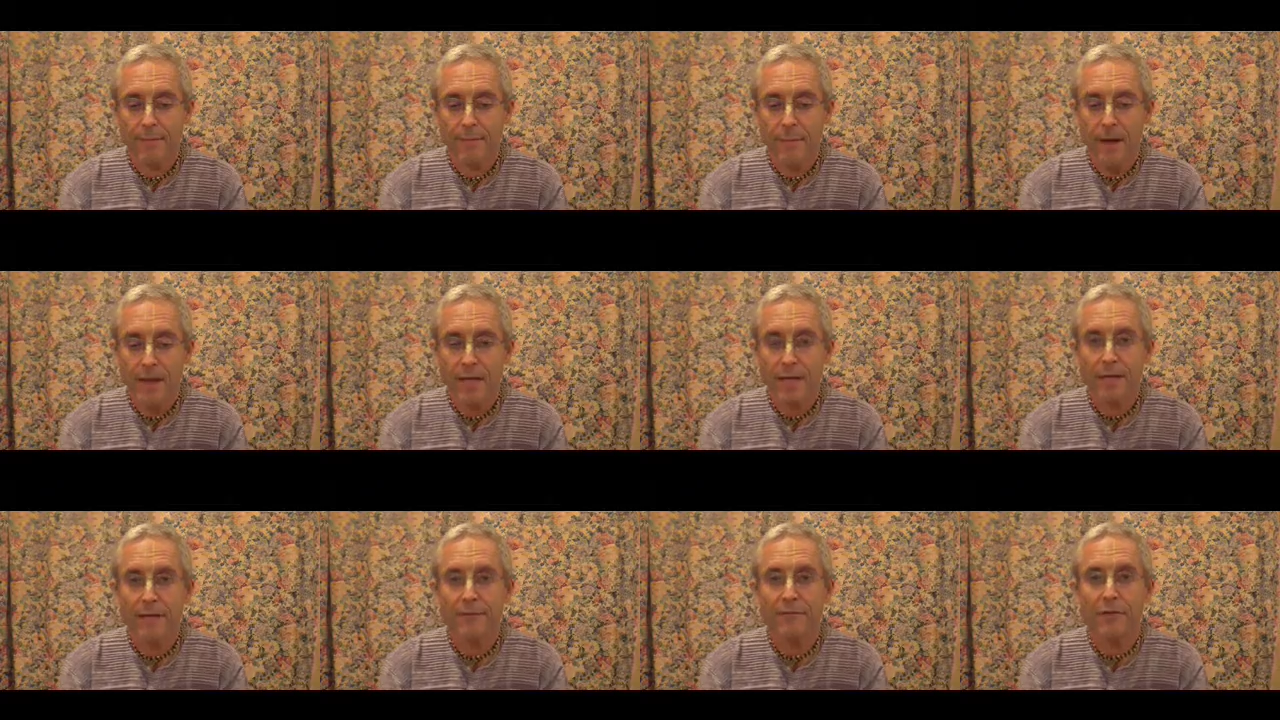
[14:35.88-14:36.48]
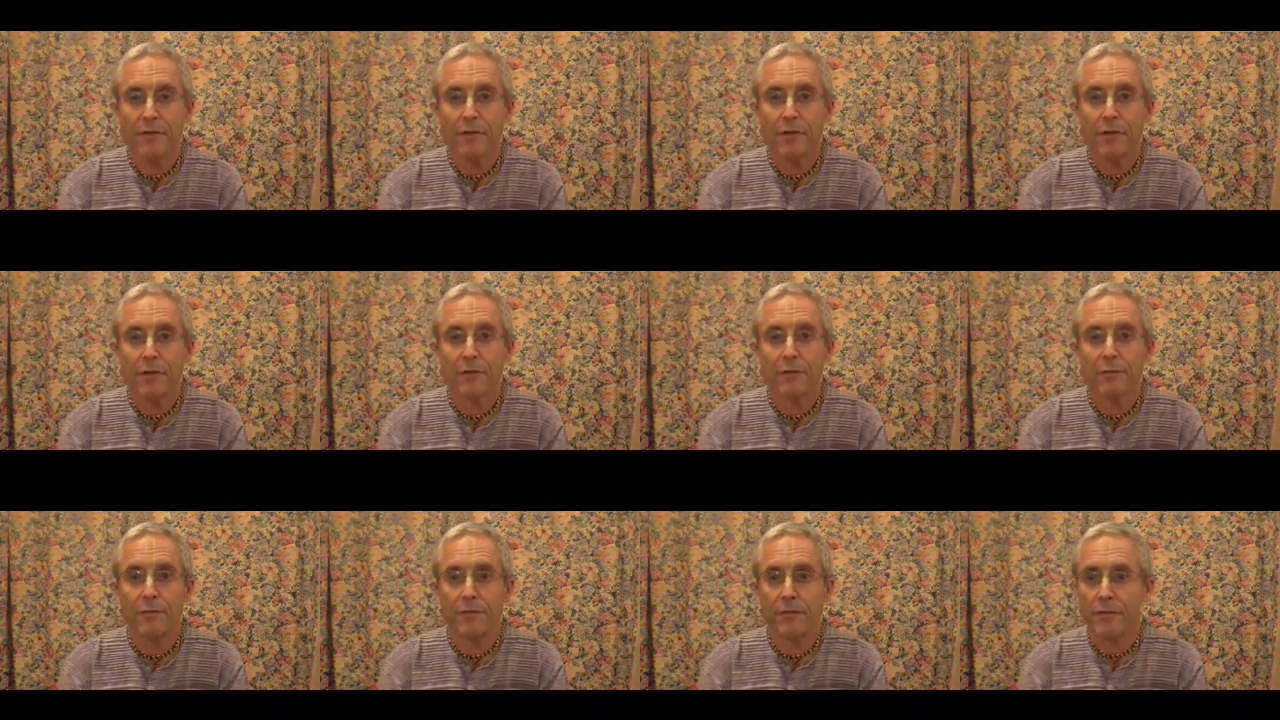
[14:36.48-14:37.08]
my gift to
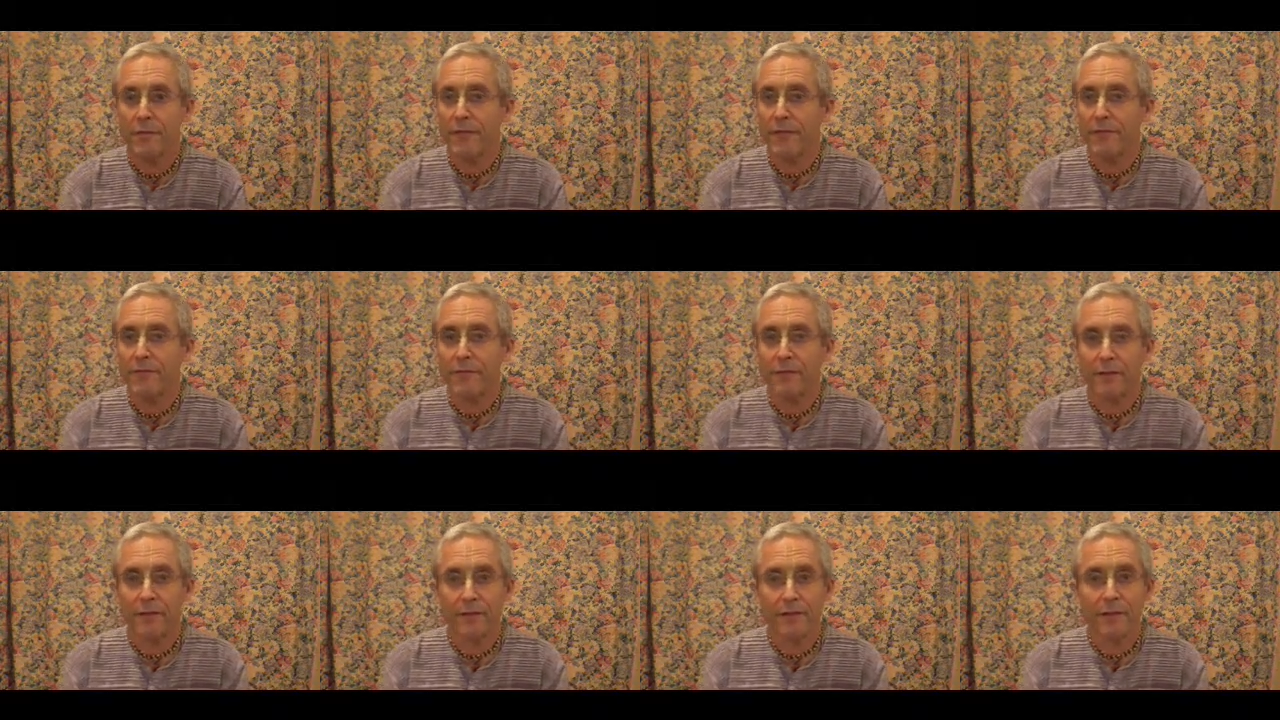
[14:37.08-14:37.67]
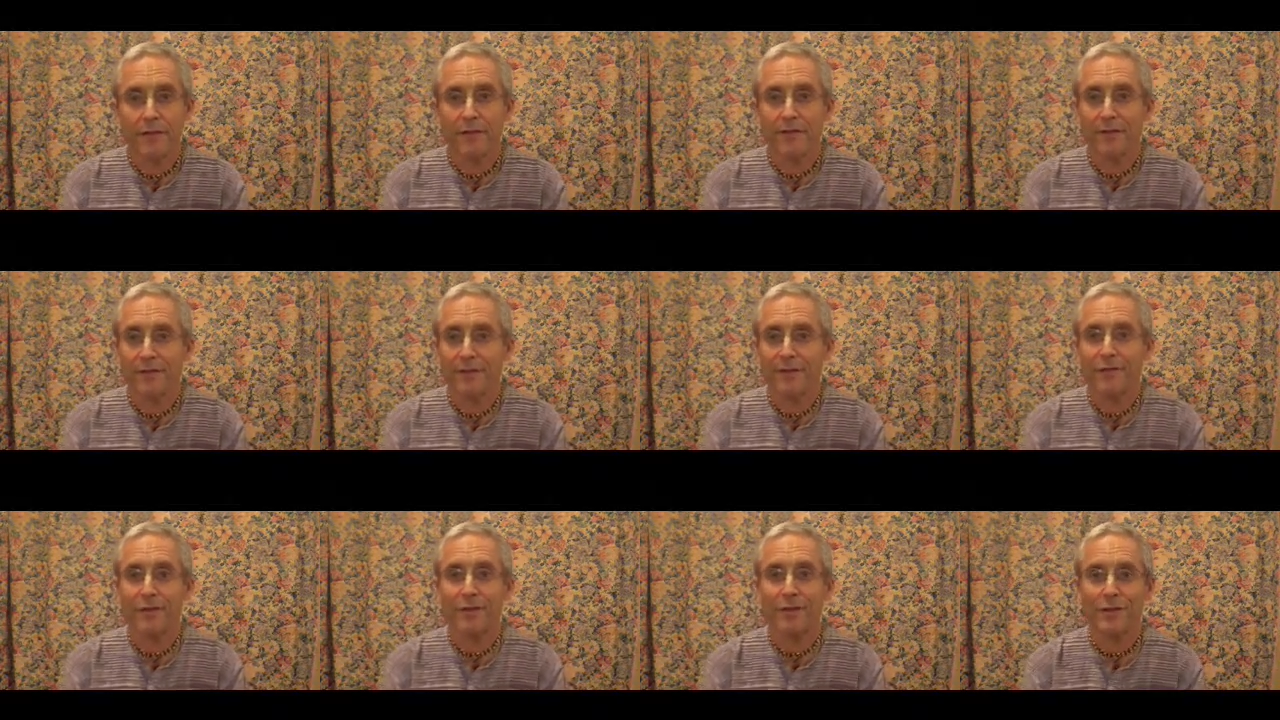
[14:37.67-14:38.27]
you. It's give to live.
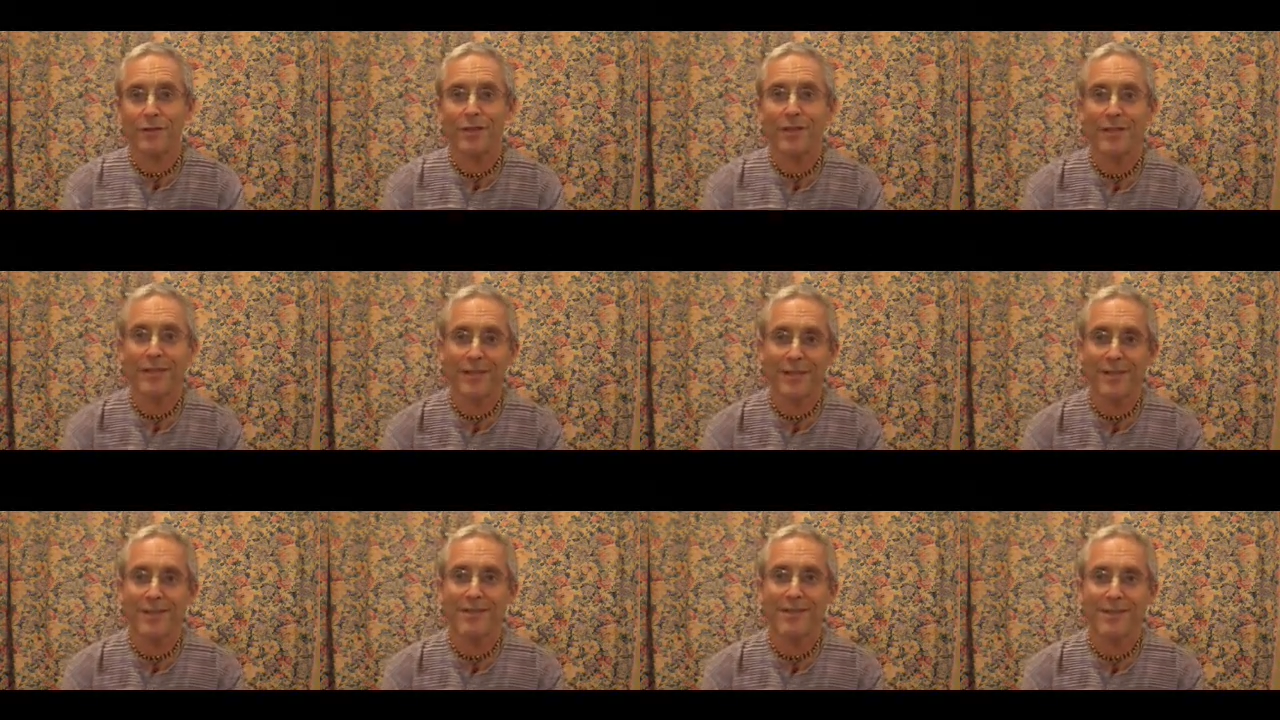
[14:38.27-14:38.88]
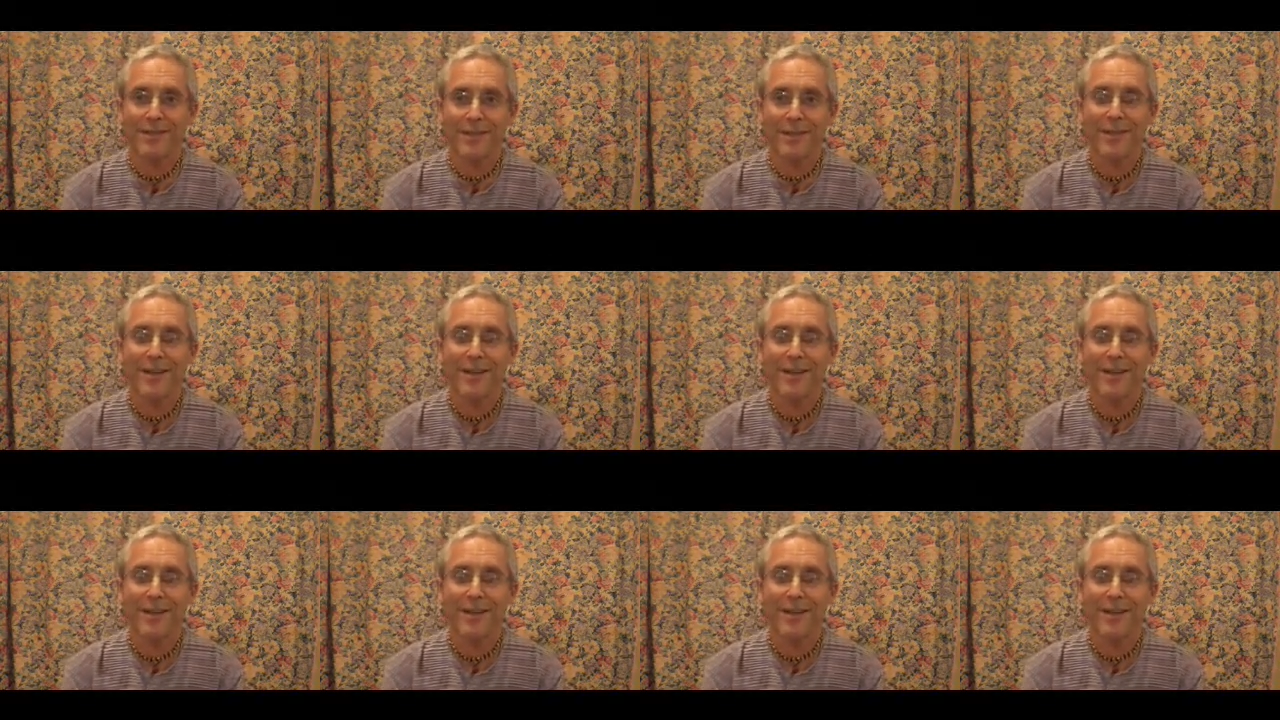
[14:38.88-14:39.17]
It really is.